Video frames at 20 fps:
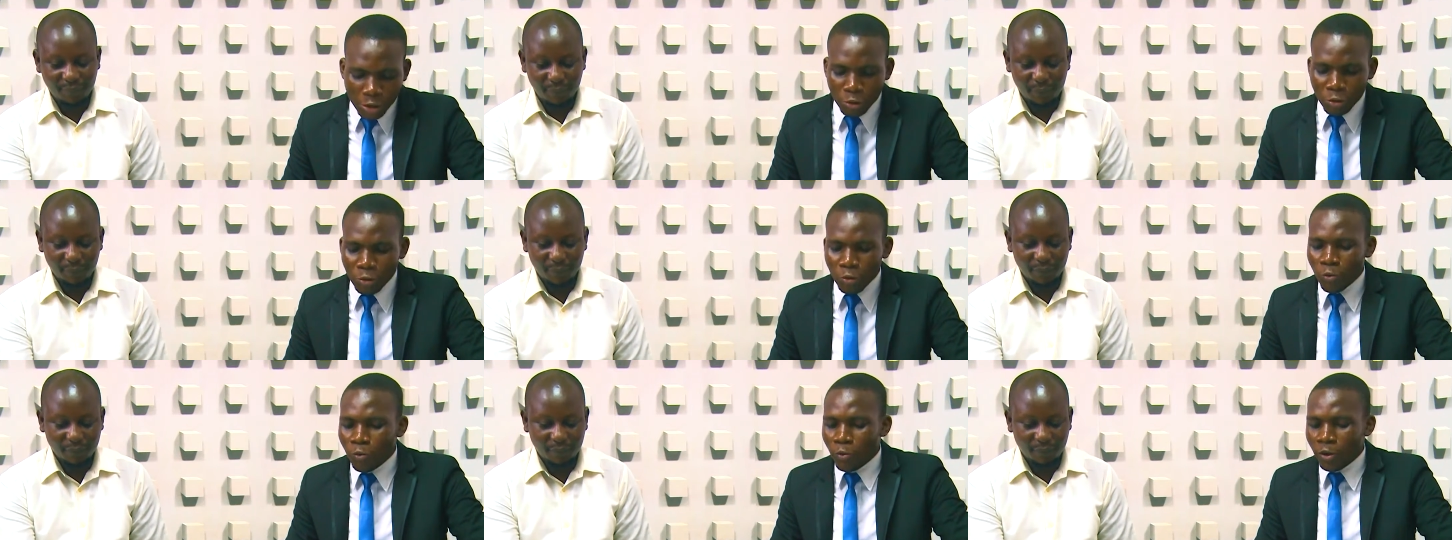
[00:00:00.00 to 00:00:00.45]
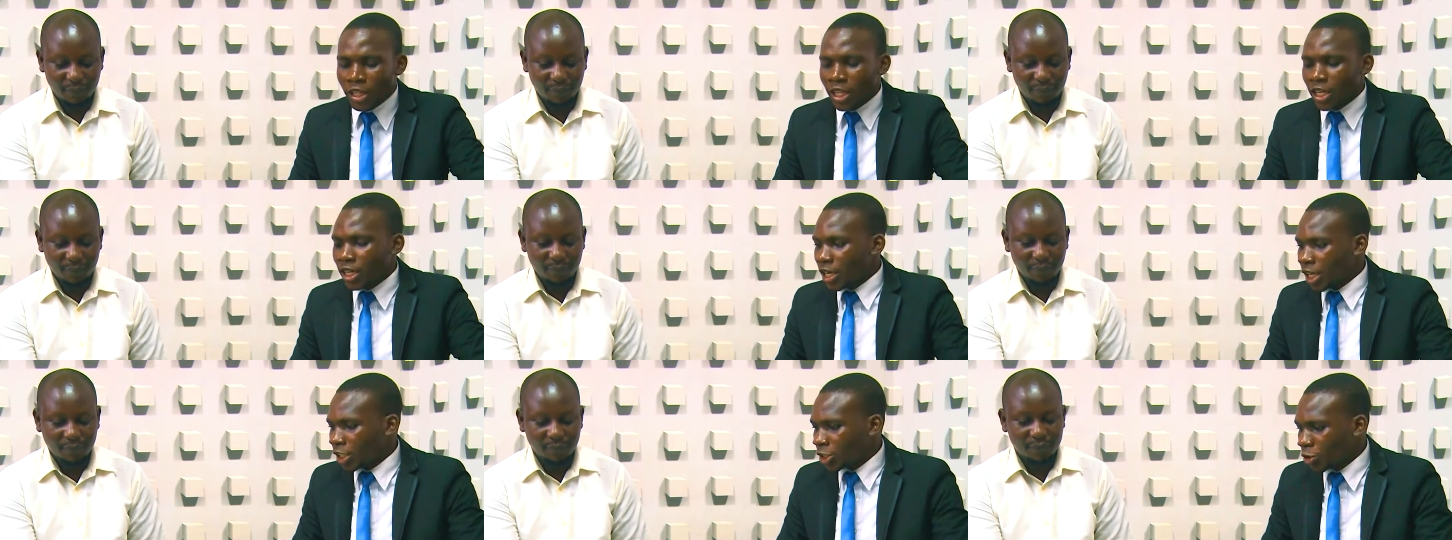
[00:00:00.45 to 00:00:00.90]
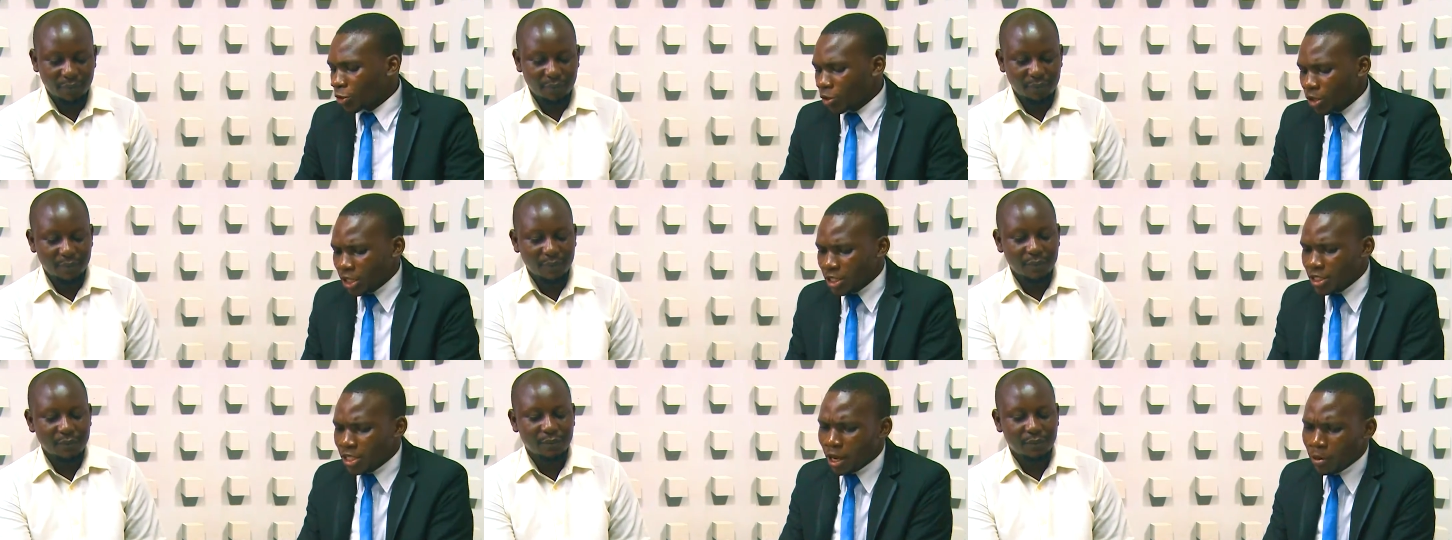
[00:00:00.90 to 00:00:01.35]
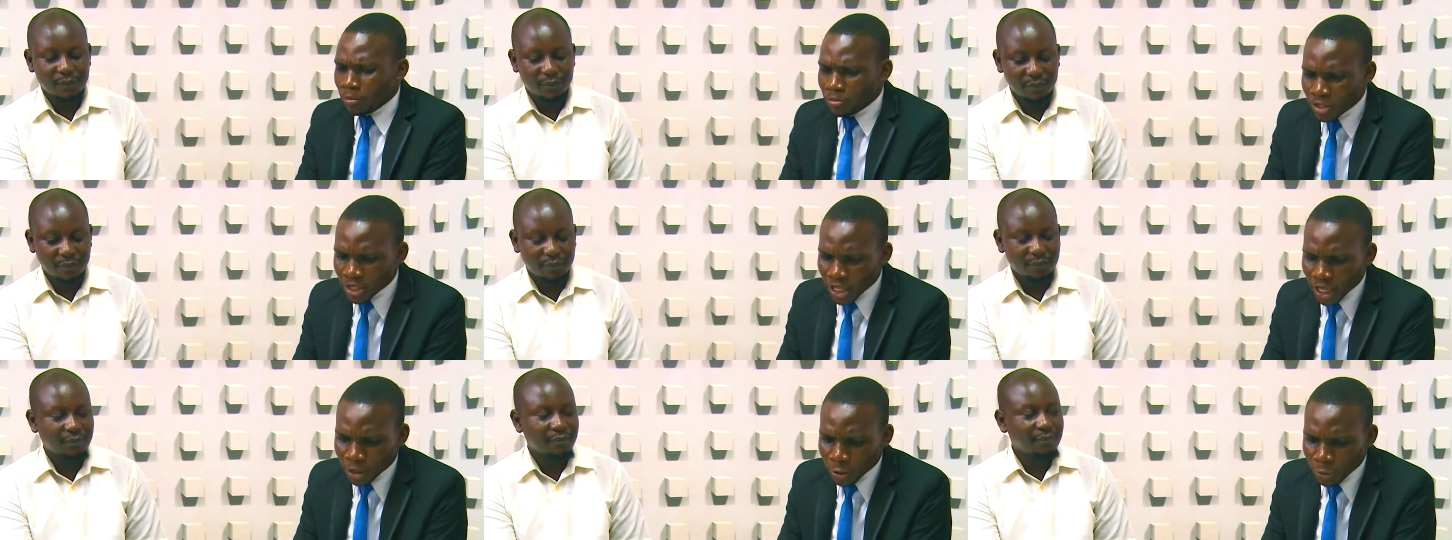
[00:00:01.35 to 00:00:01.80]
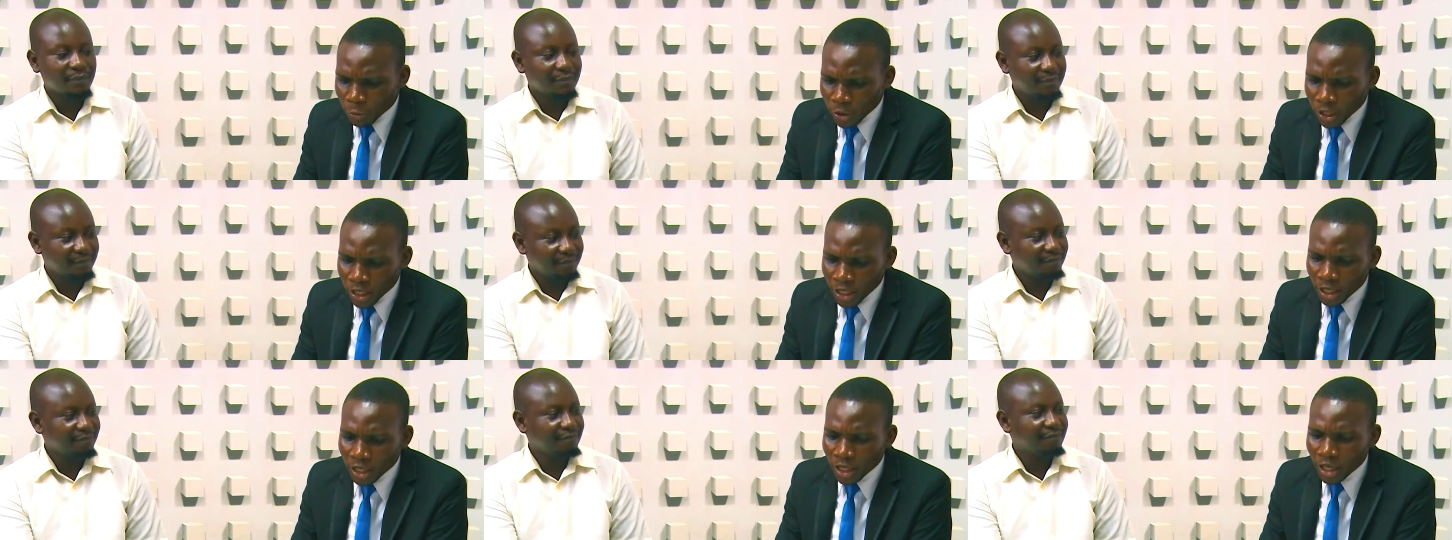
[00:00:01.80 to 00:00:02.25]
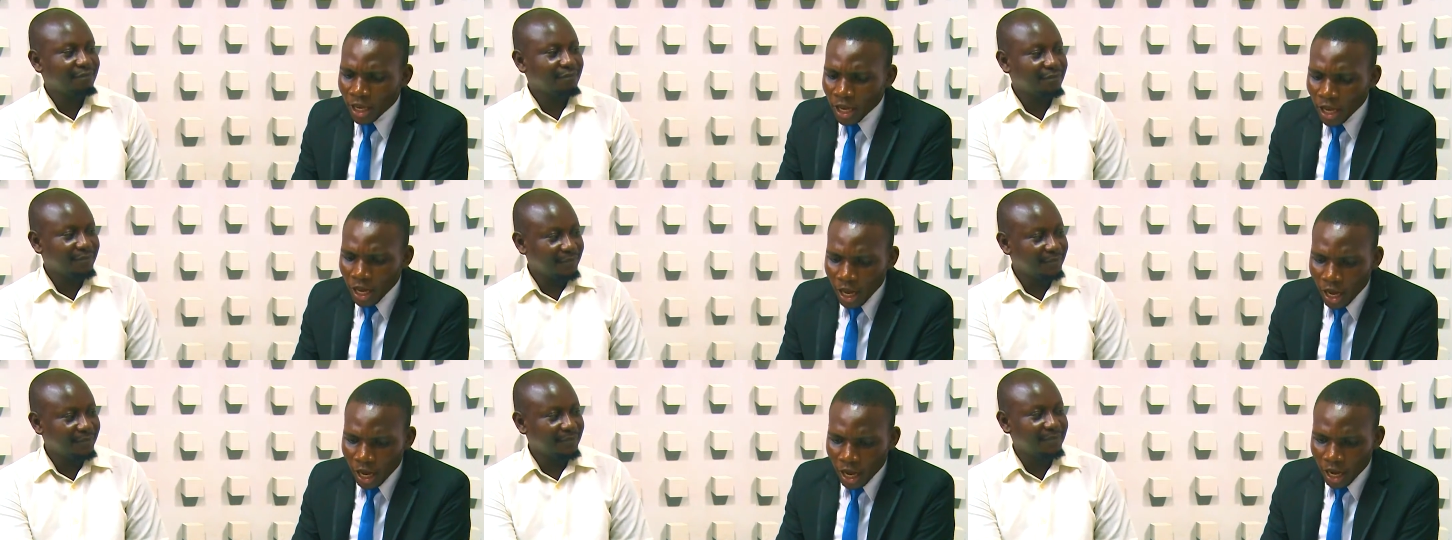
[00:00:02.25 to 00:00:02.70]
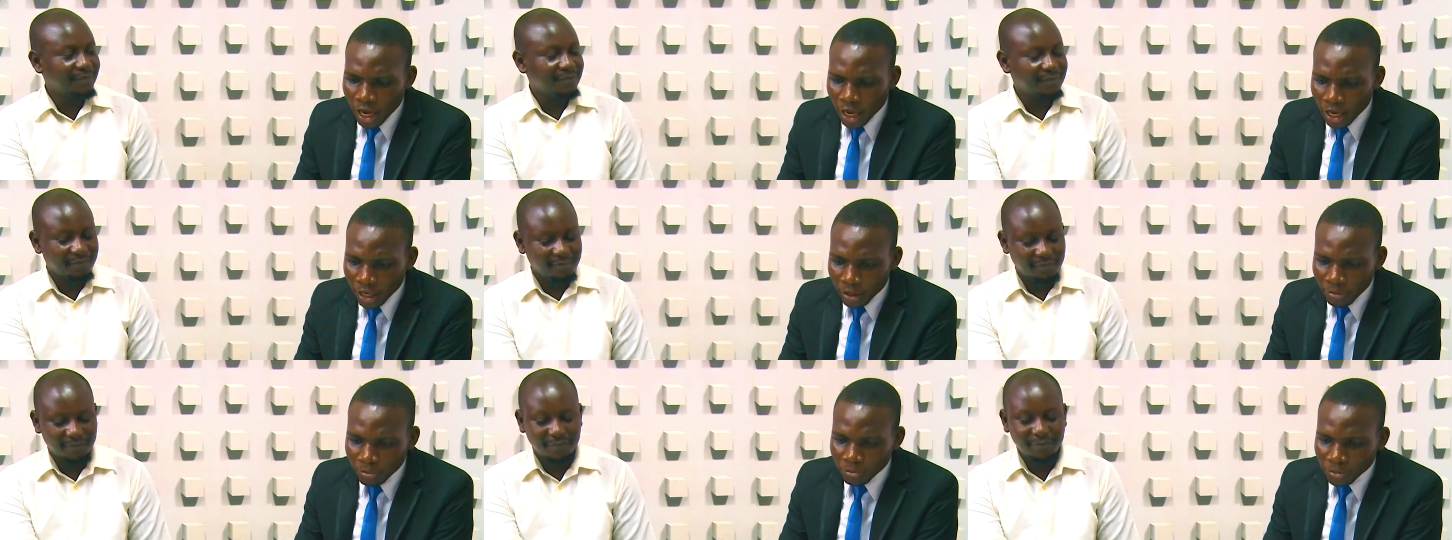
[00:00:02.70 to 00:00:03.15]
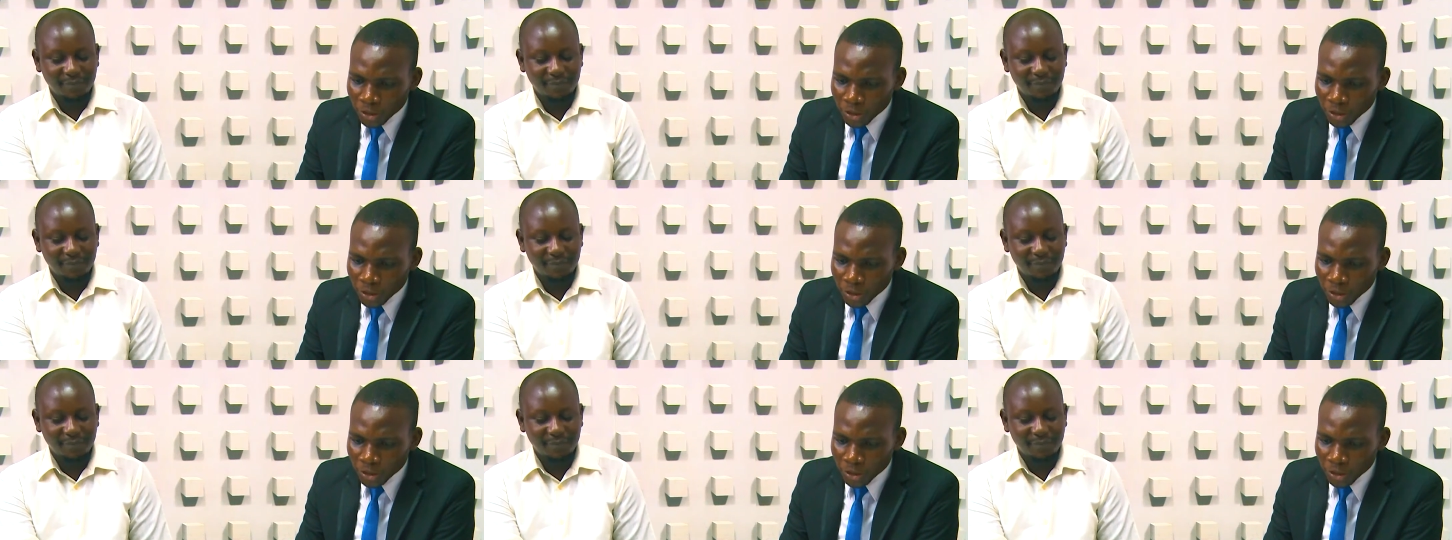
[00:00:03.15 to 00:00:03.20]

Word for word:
Speaker 1: to do with the national exams that we are mm-hmm.